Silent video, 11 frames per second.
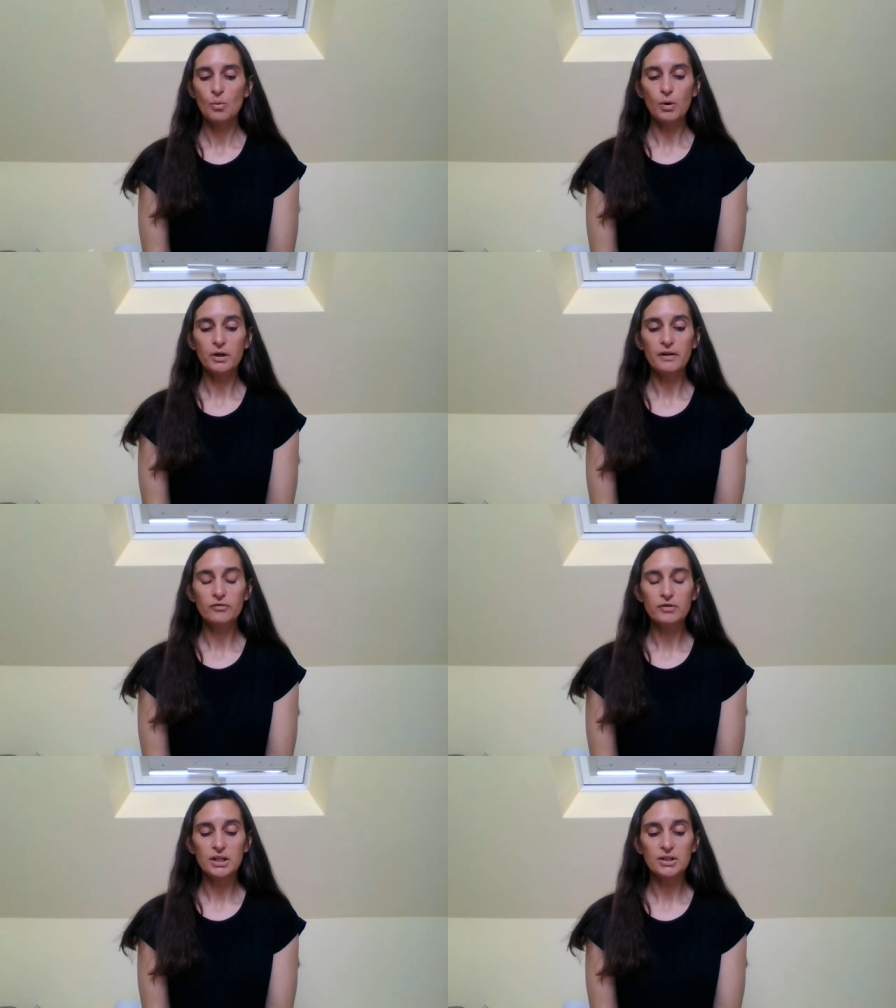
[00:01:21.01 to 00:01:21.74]
one
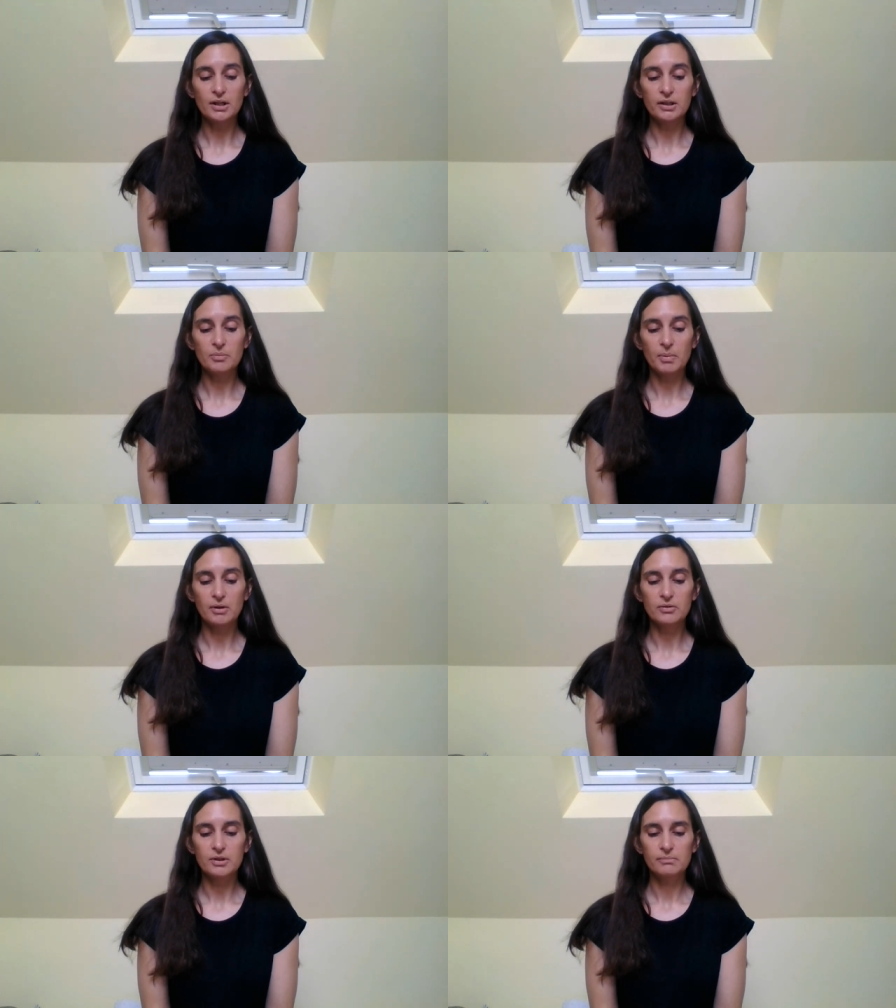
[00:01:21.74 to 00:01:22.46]
over each side of the
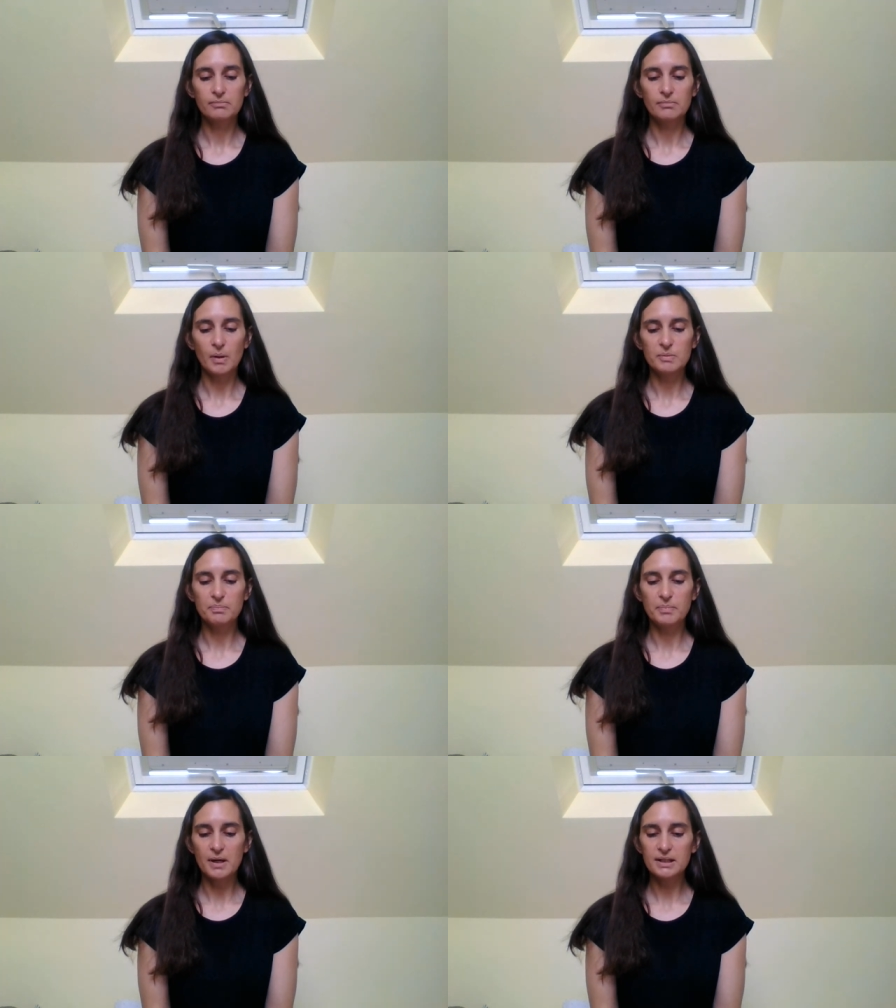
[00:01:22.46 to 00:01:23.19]
boat, I was
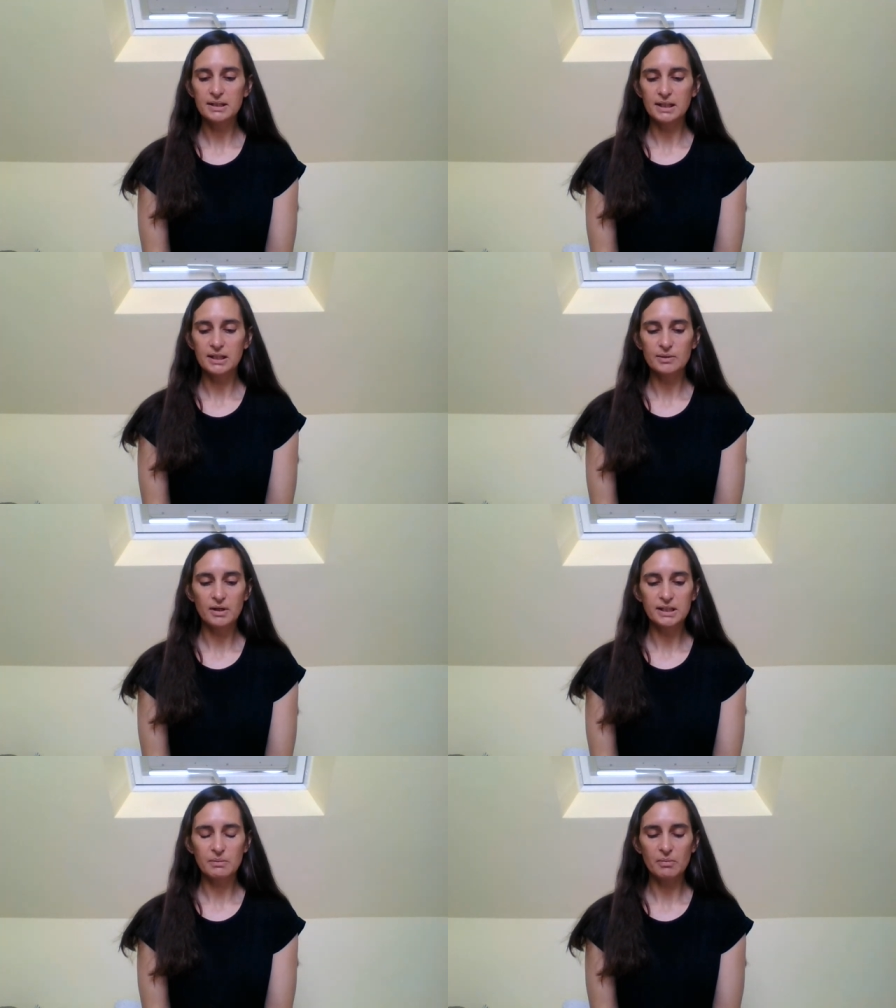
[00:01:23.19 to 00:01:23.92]
bursting to
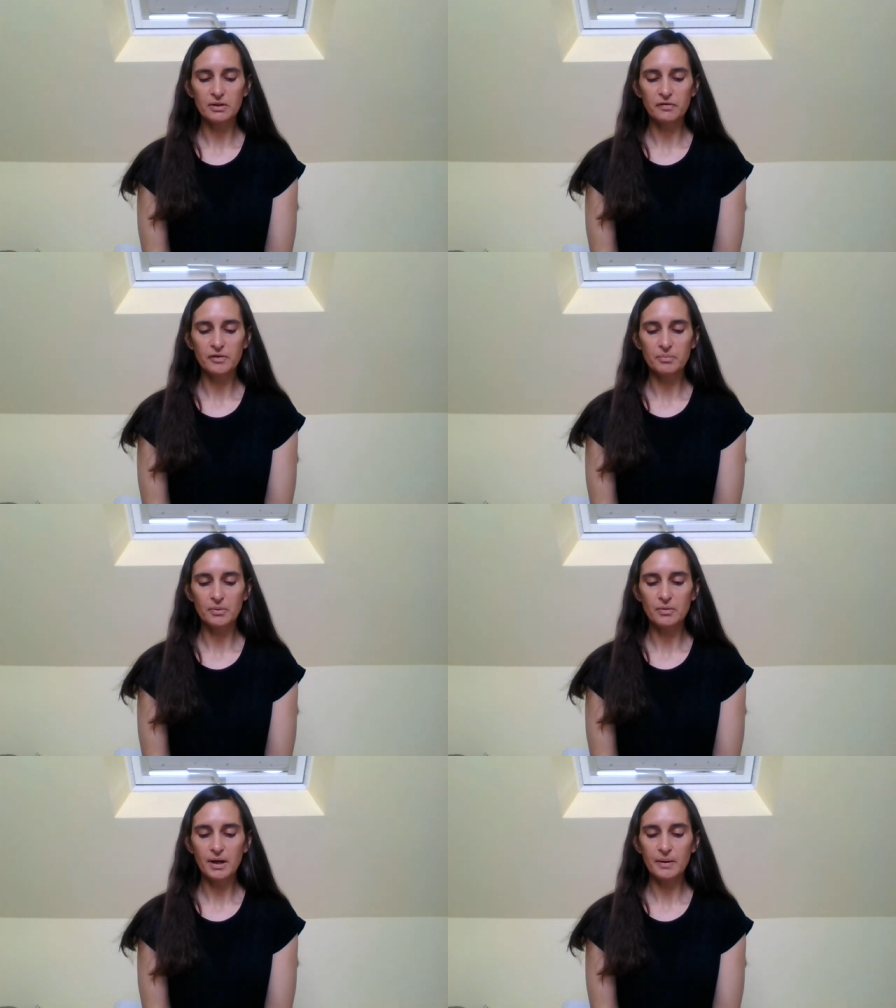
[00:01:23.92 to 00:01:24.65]
ask him about the
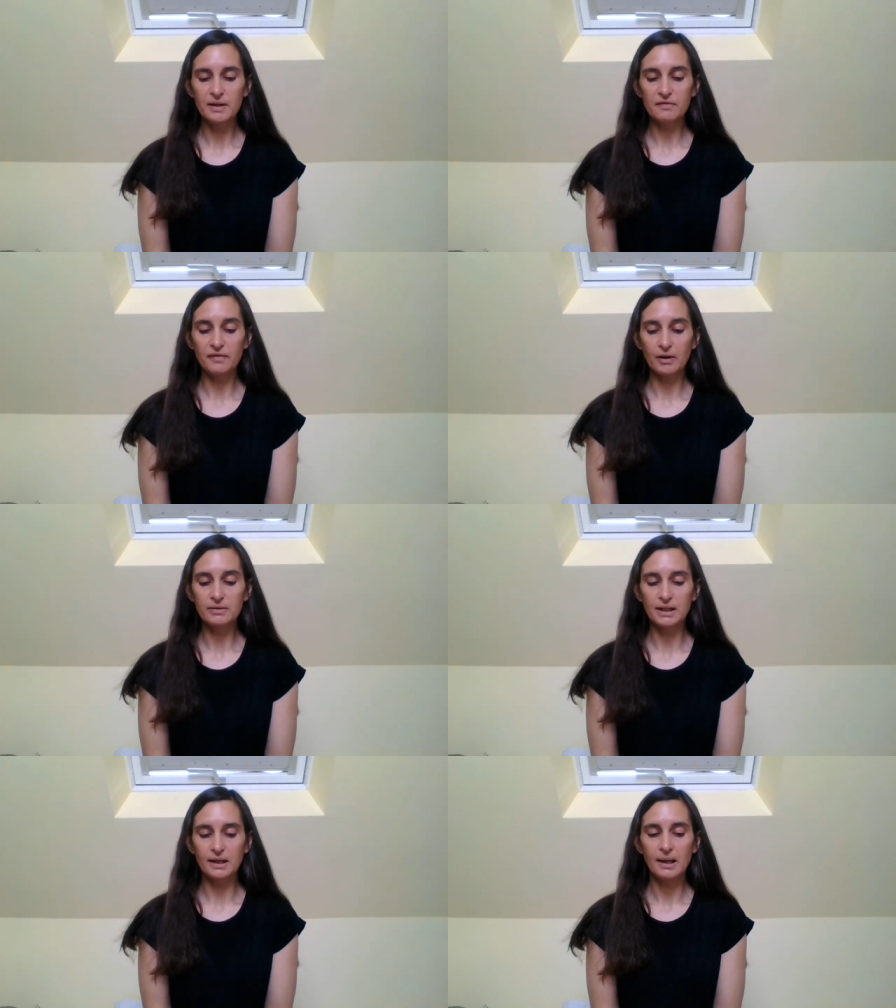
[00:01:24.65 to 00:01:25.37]
football, how he'd
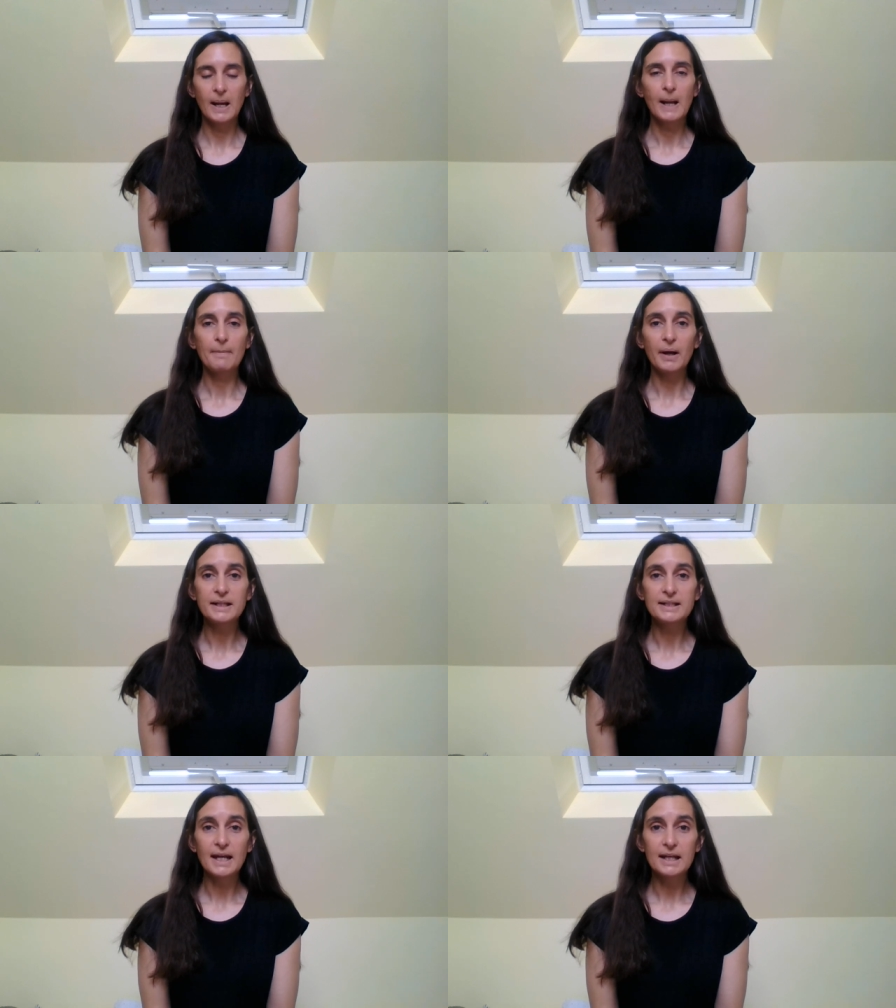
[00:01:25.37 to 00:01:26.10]
found it, but
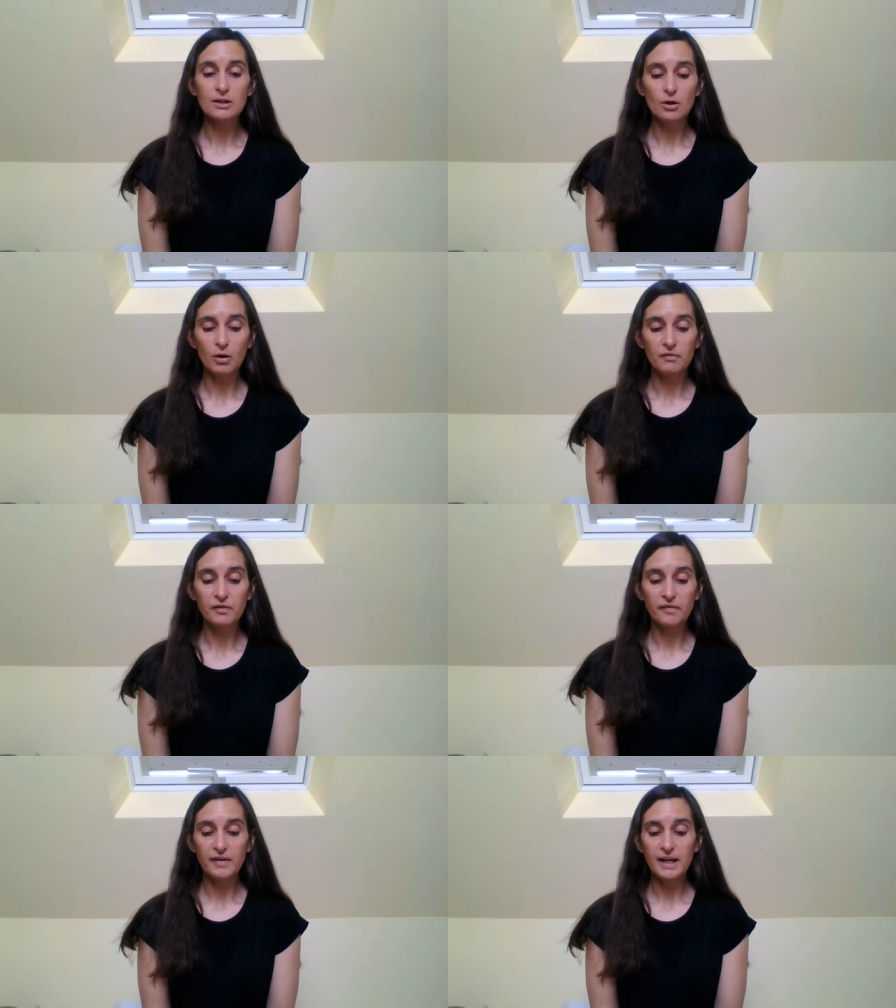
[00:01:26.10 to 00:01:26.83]
I dared not,
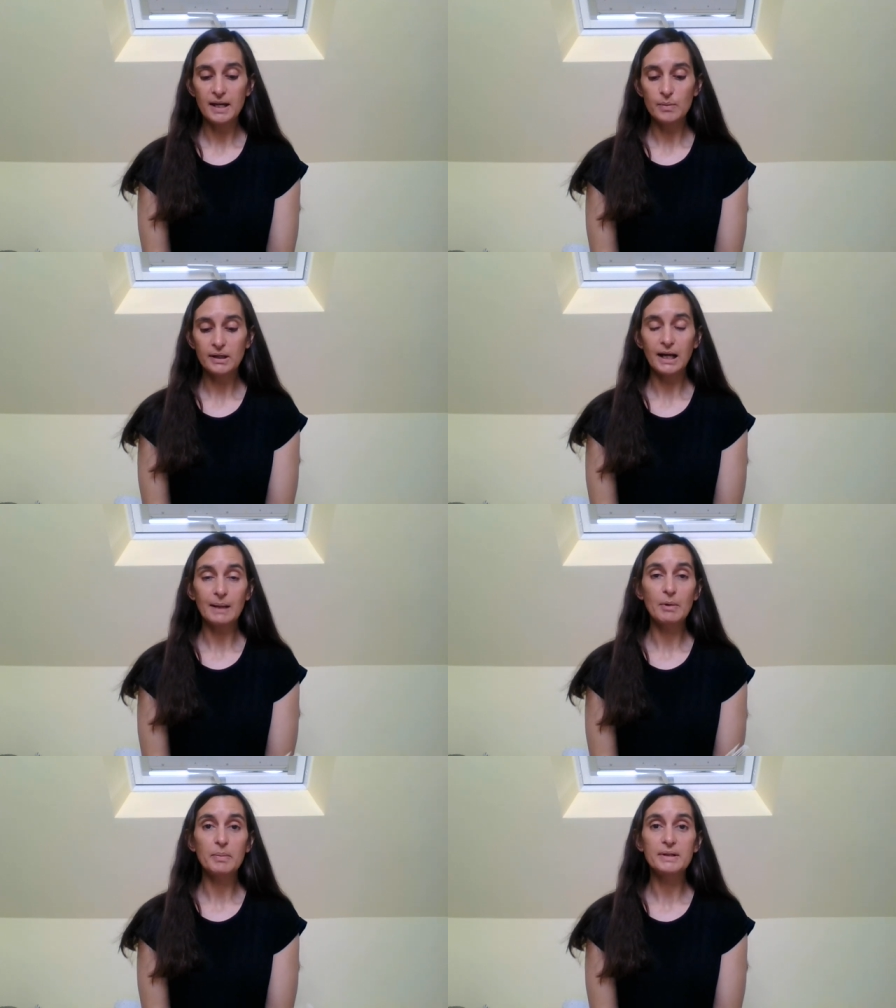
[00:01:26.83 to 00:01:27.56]
for fear he would
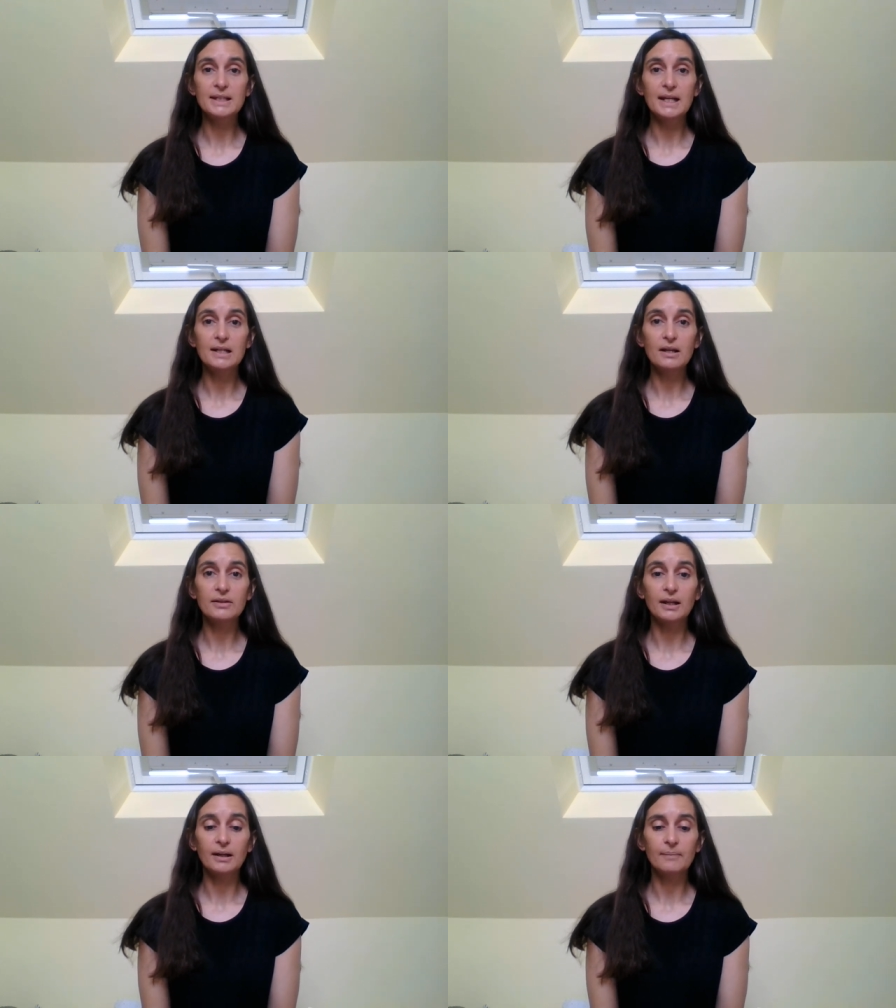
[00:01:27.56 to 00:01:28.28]
clam up and say
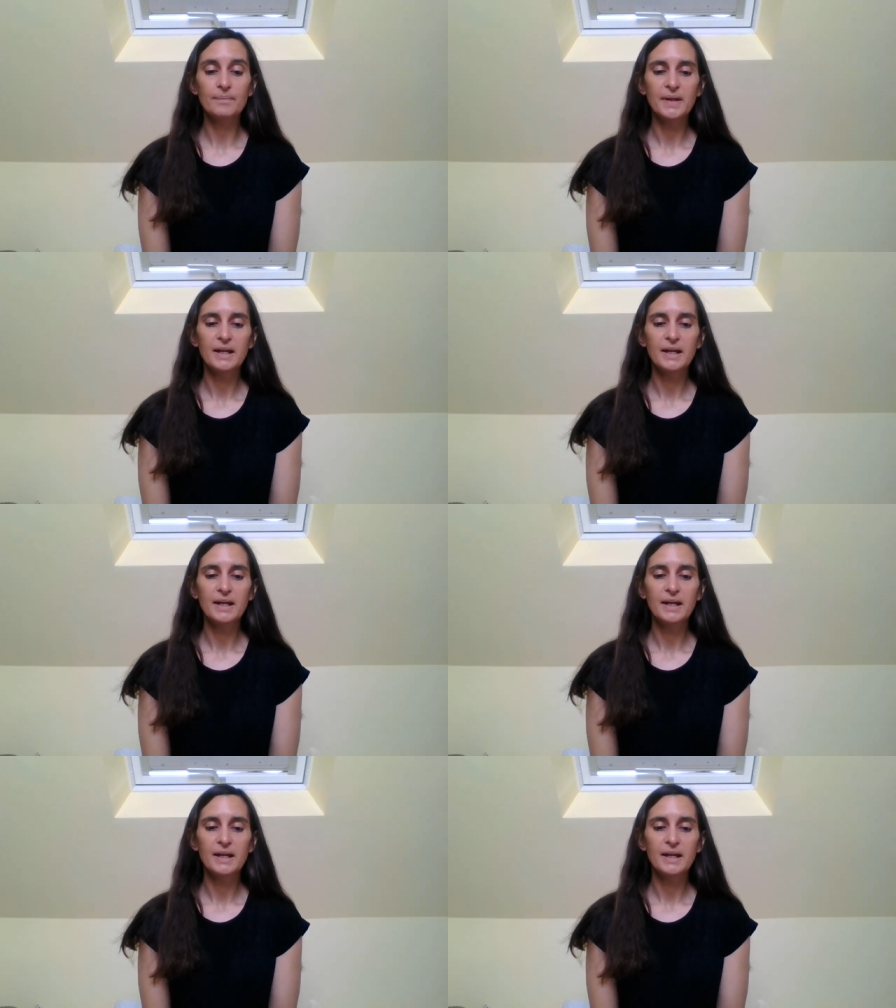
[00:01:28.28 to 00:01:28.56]
nothing.